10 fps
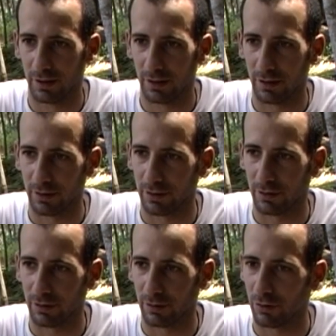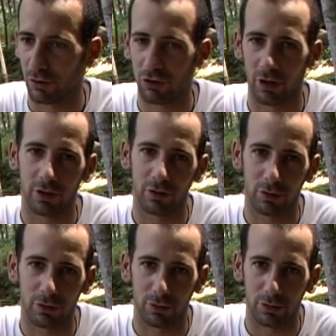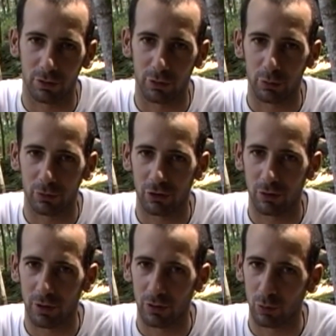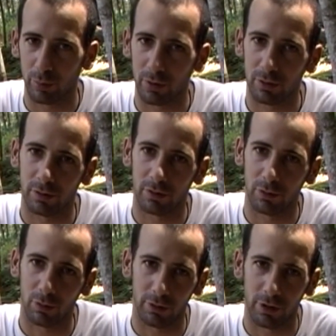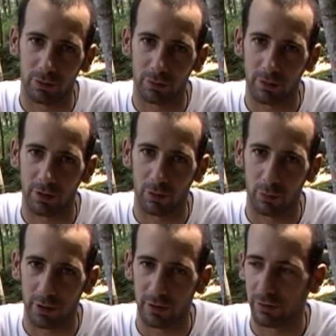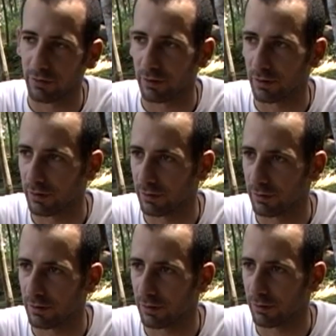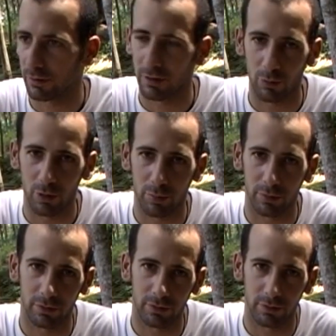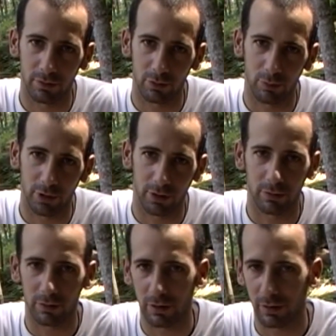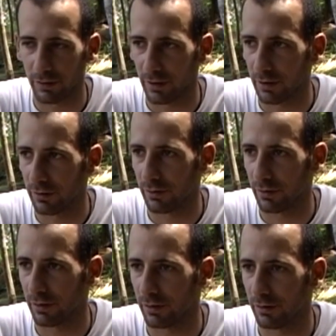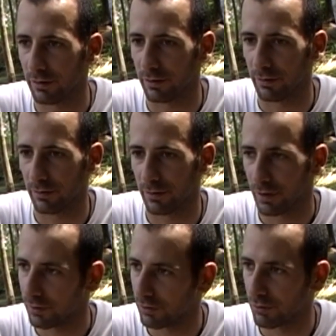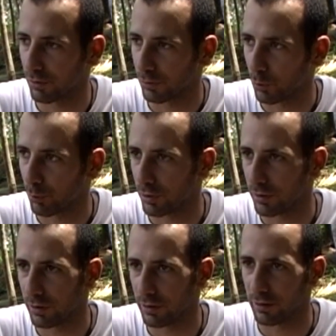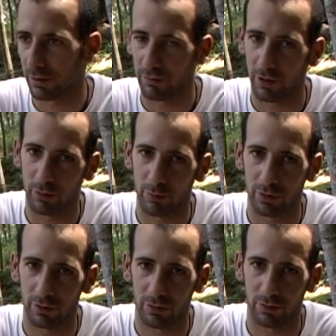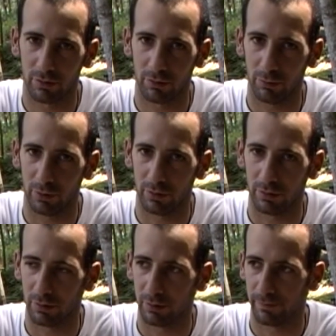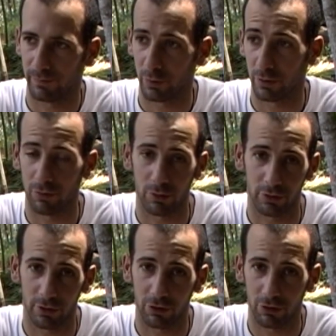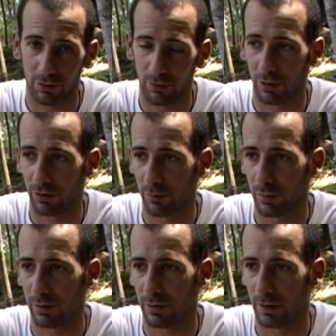And the Chinese also use Tibet to put all their nuclear waste and their nuclear weapons and to make nuclear taste, and they destroyed completely the environments with the deforestation, for example.